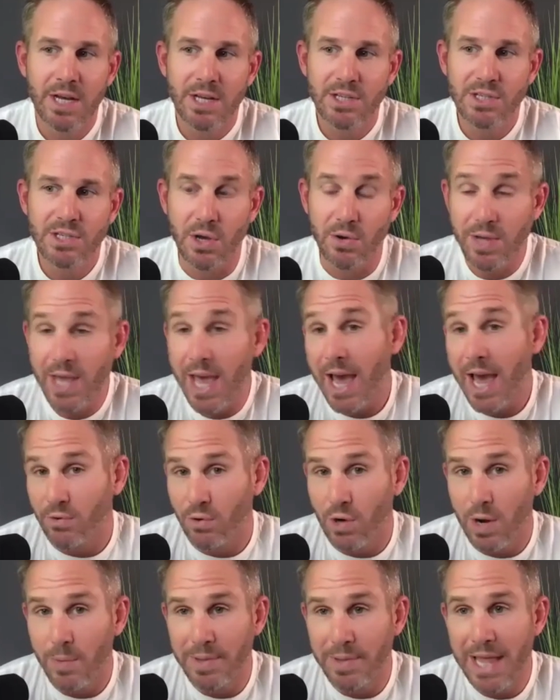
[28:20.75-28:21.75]
So yeah, I
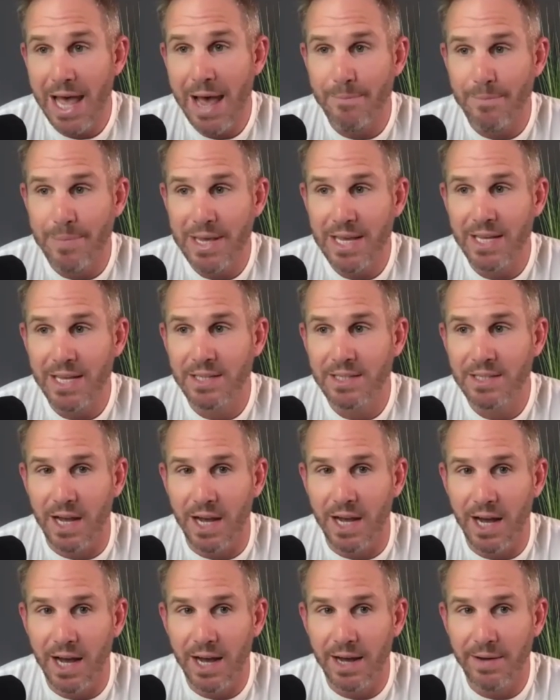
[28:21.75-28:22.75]
grew up in that biz.
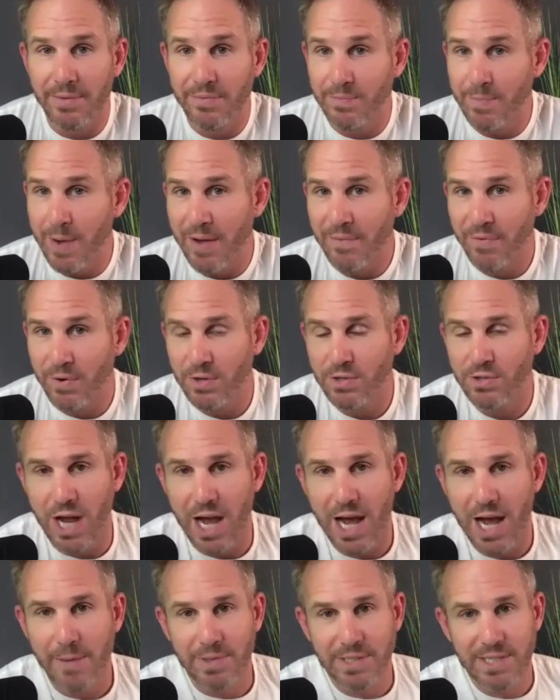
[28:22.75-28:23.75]
Uh, my first
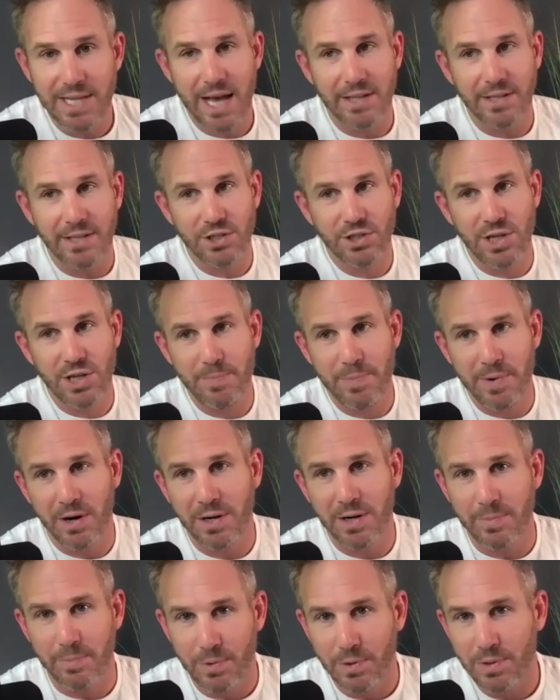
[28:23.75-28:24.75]
job was out in the
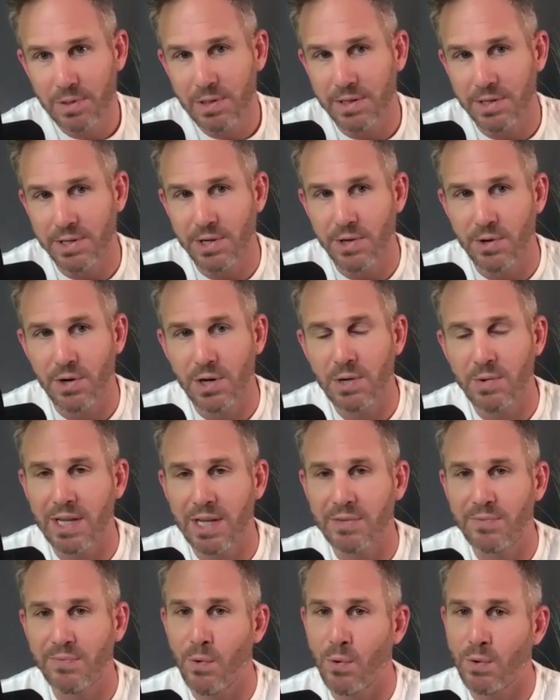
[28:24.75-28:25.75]
shipyard in Brooklyn, New York, when I
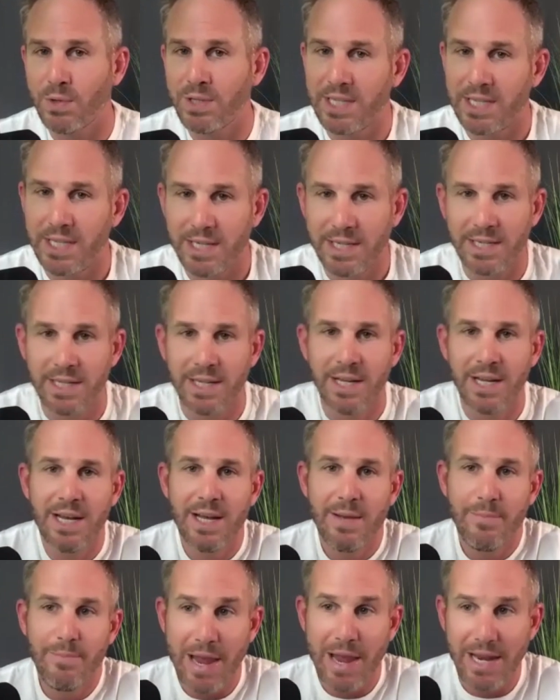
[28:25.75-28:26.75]
was 14,
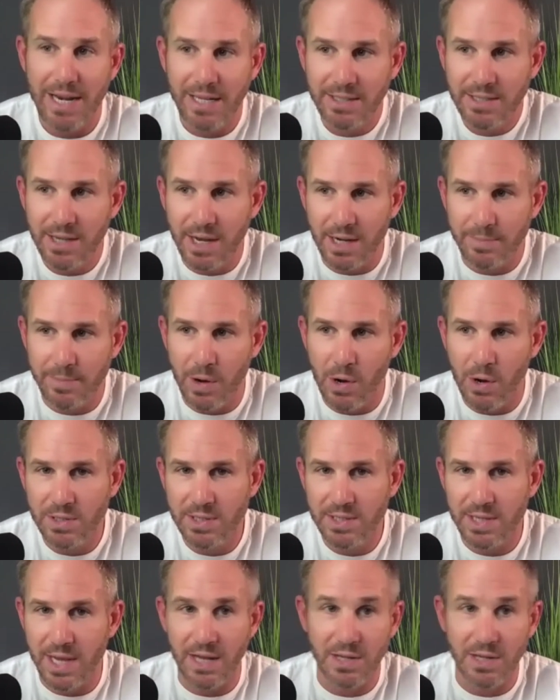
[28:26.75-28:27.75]
painting
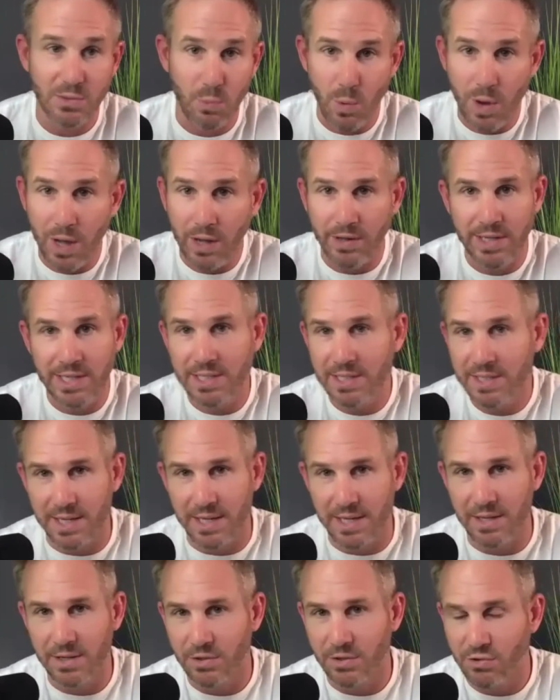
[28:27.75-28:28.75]
tugboats. I was welding
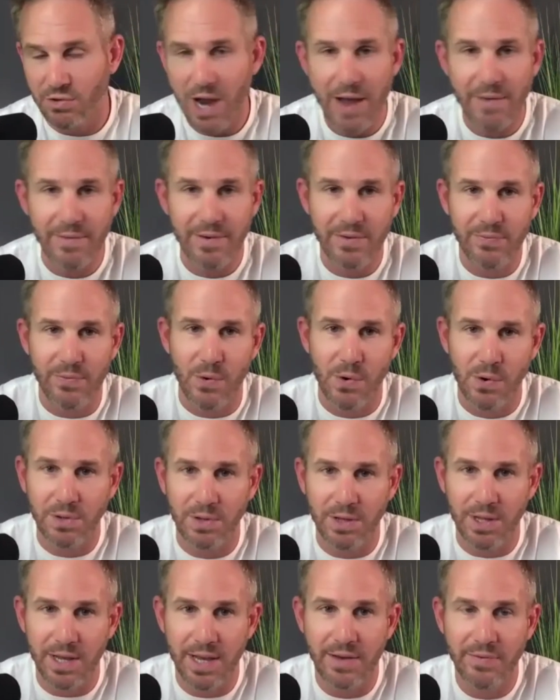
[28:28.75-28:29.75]
steel, driving a
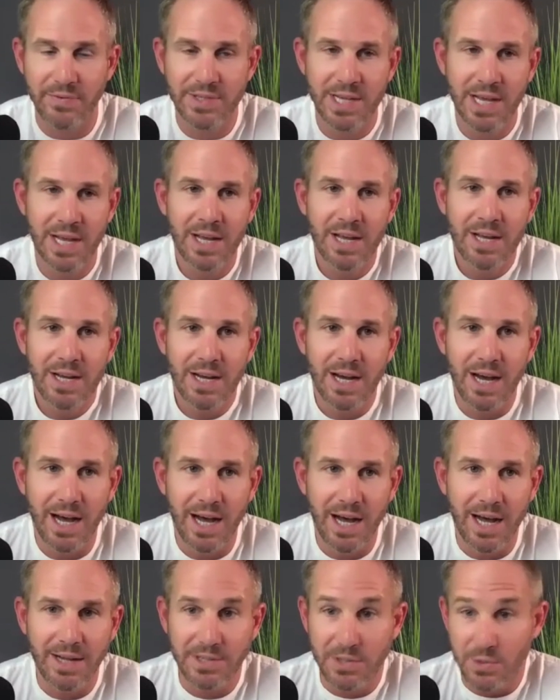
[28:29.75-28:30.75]
forklift,
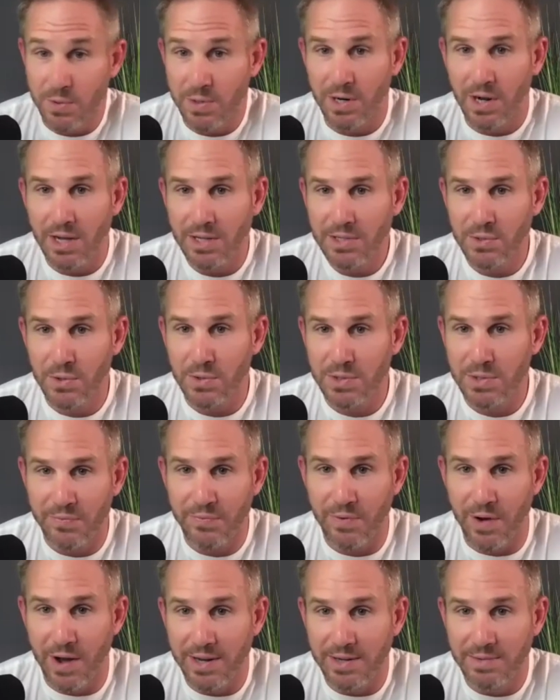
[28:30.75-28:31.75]
uh, doing all sorts of
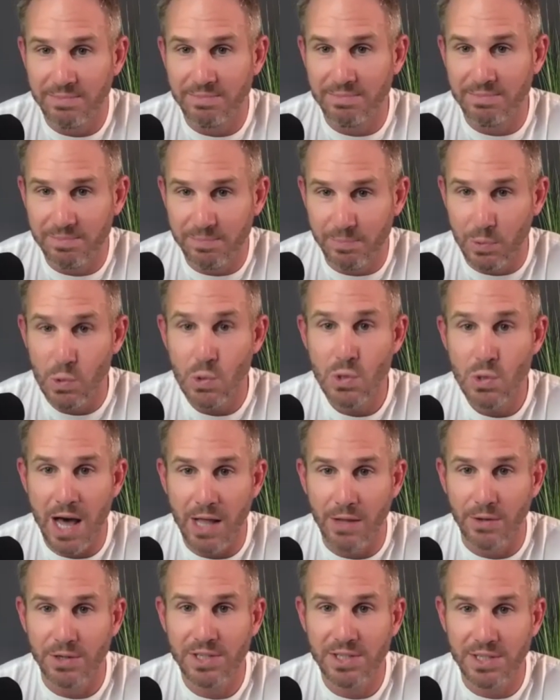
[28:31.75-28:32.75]
fun blue
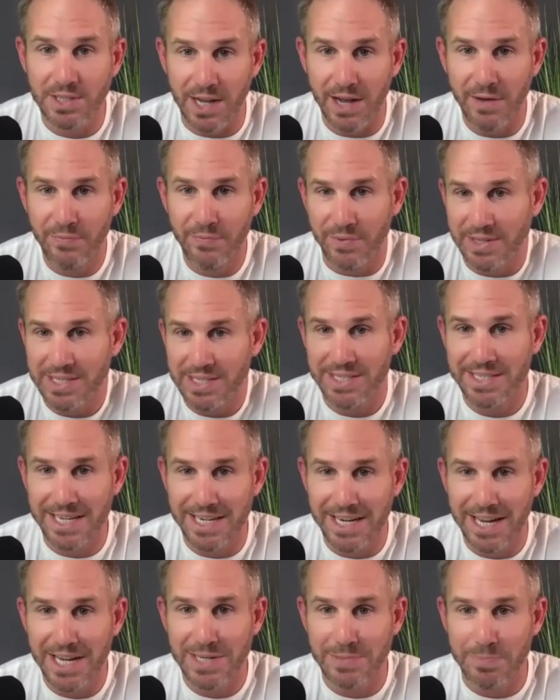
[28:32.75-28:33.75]
collar stuff as a
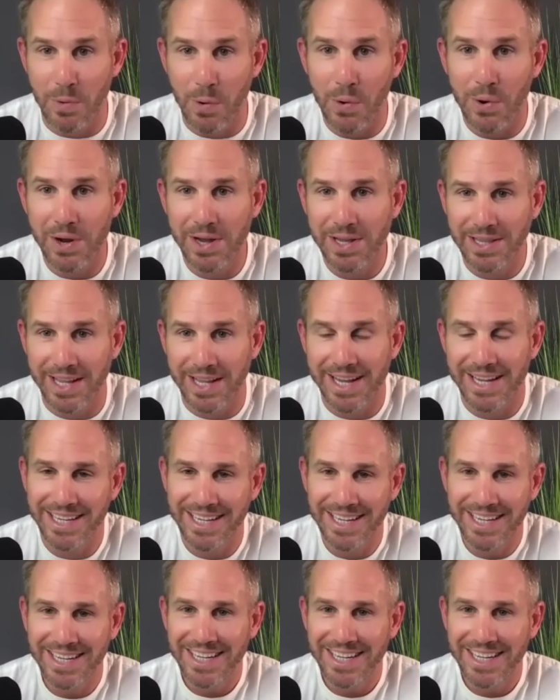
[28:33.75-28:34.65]
teenage boy, like